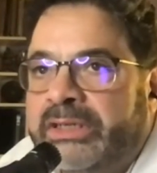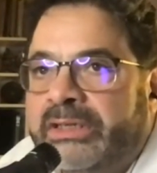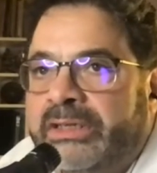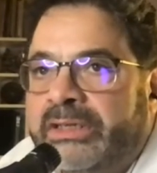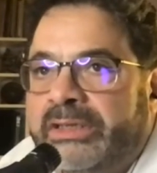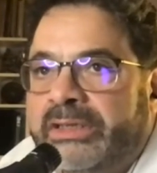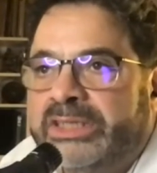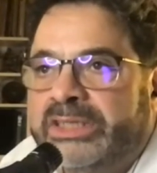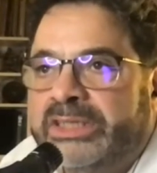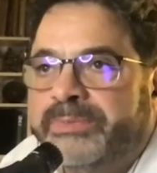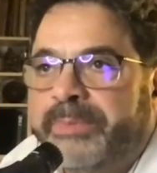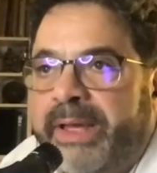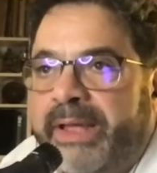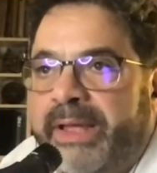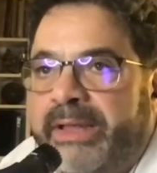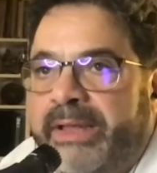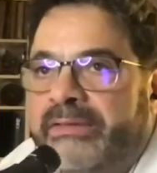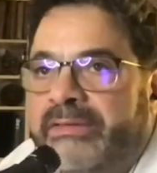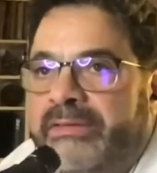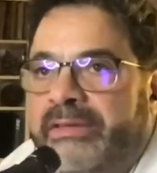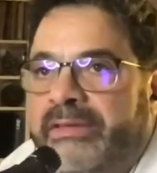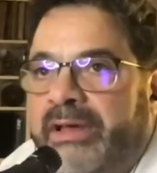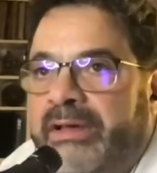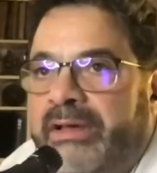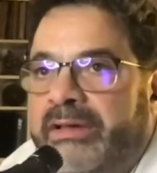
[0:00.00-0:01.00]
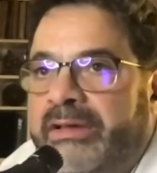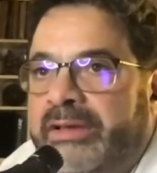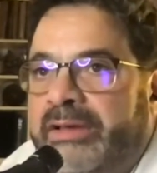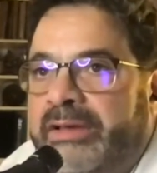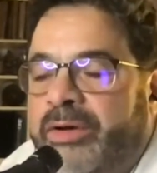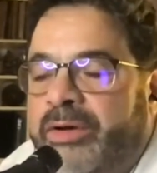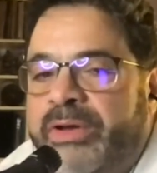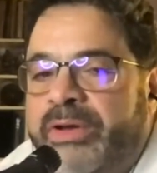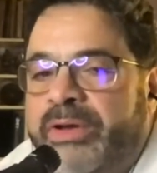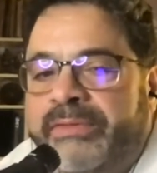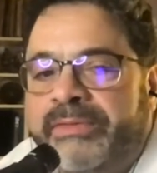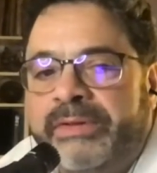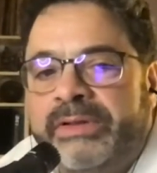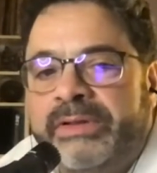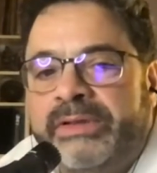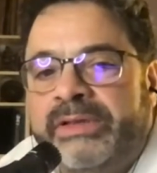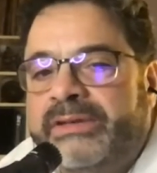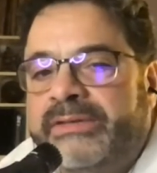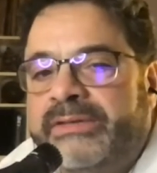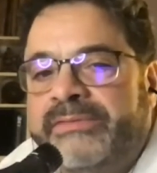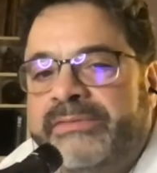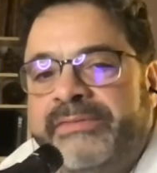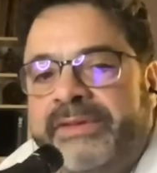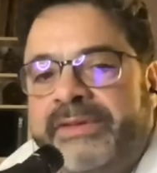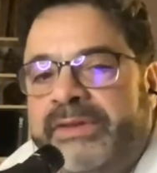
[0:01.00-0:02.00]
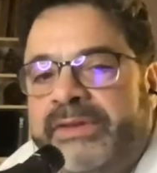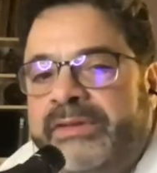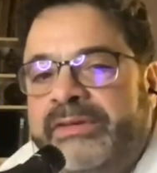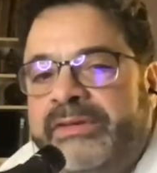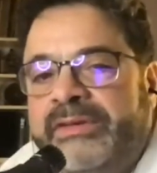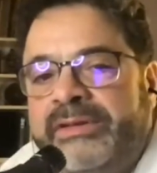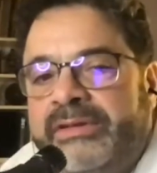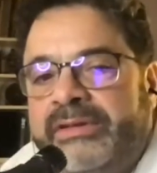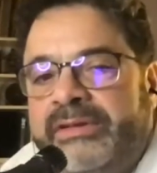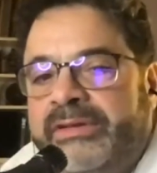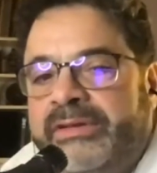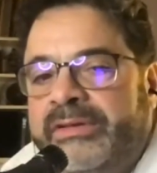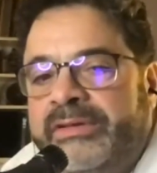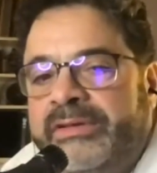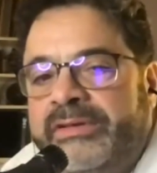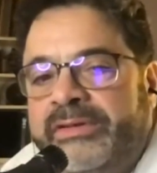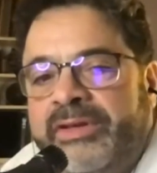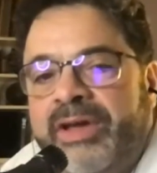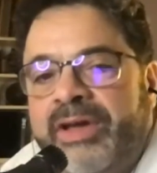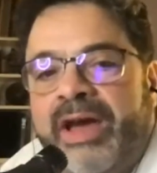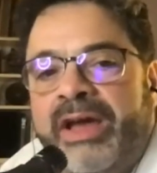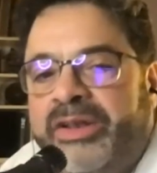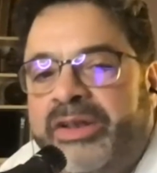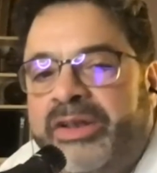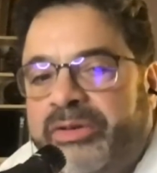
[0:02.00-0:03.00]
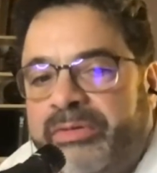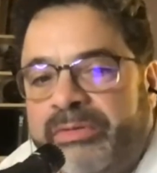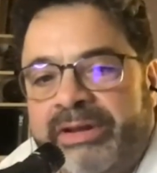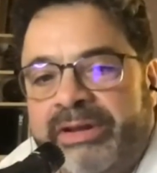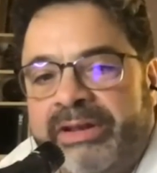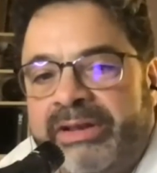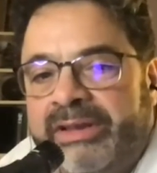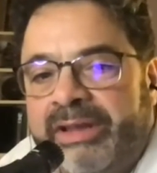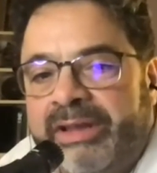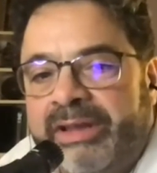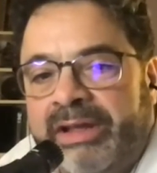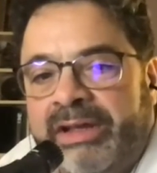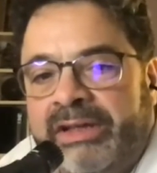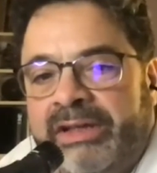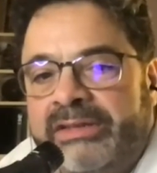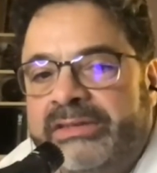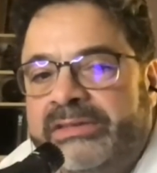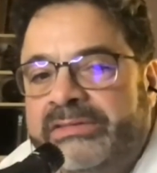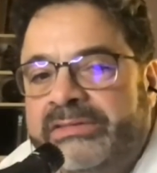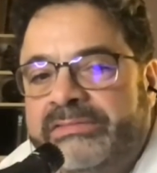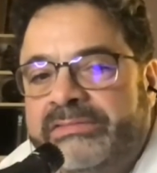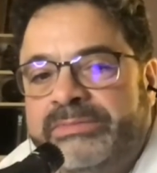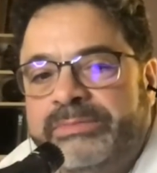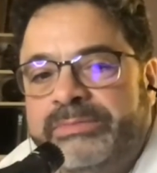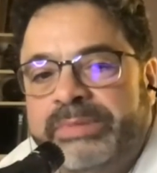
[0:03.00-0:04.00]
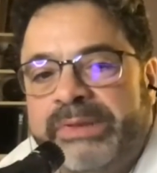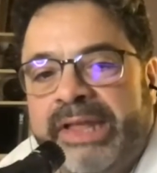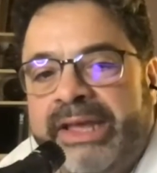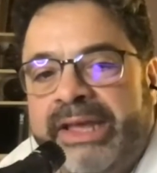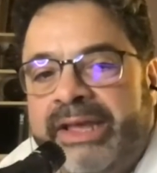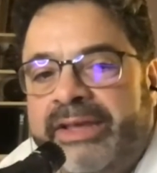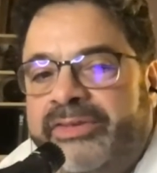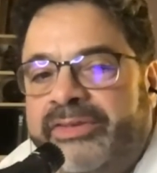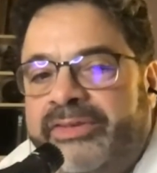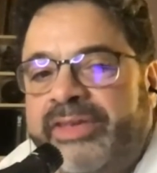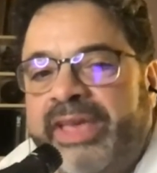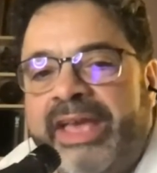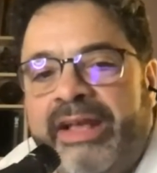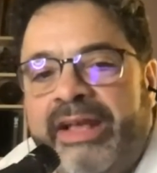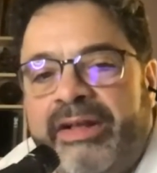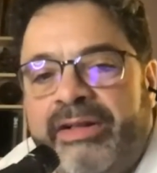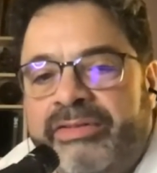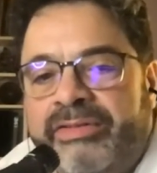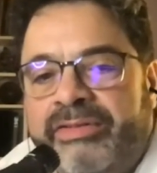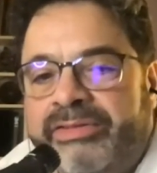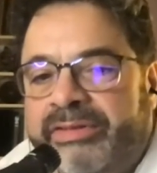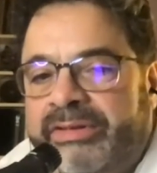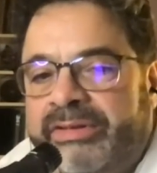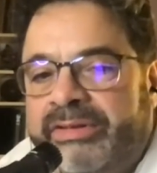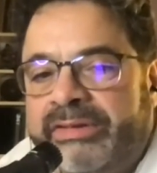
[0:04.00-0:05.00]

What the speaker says: They spend the equivalent of a doctorate playing scales